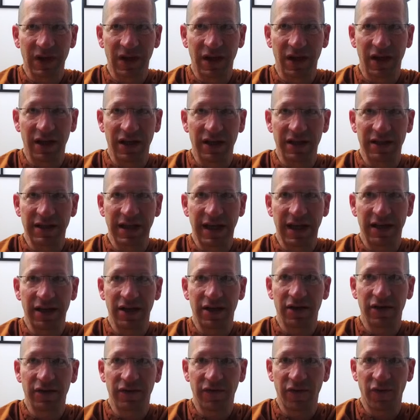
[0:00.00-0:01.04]

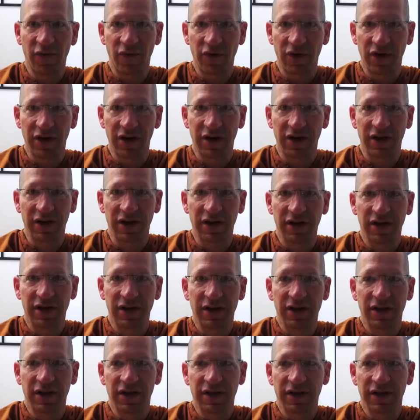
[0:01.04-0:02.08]
antenna for
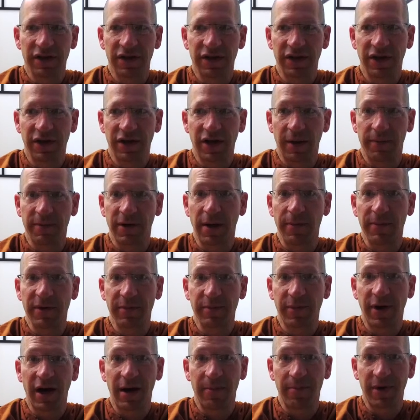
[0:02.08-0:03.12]
the
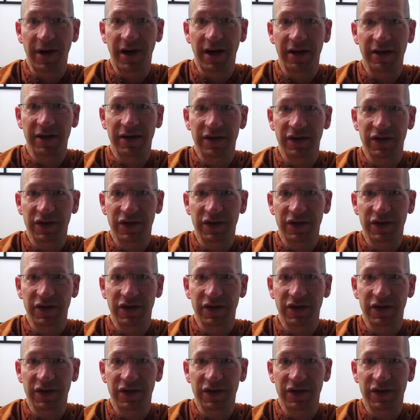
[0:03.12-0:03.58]
upcoming Papa,